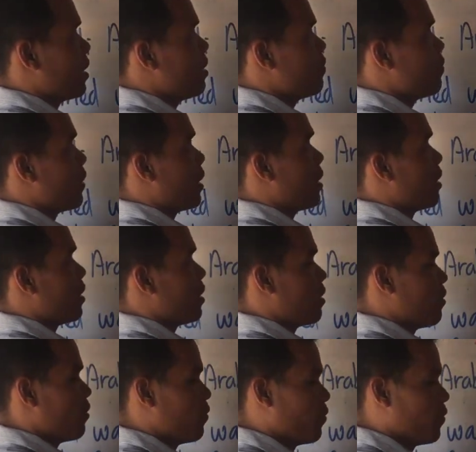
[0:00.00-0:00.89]
this,
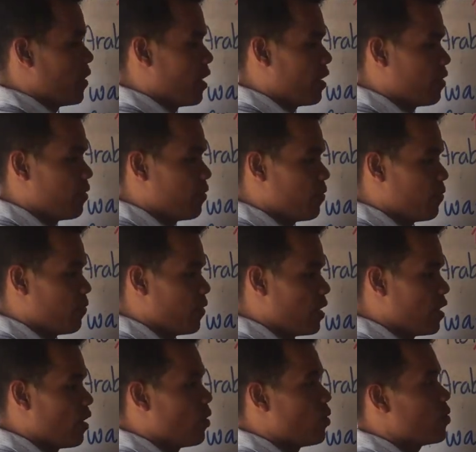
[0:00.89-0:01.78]

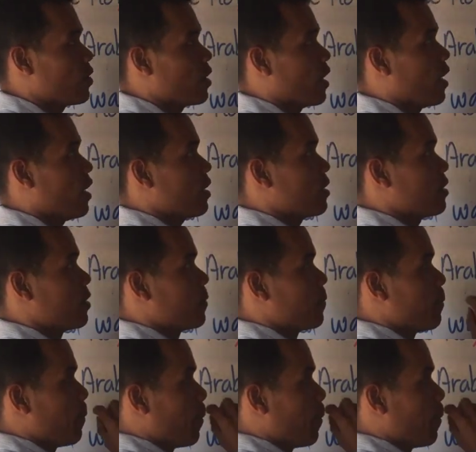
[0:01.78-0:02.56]
we know that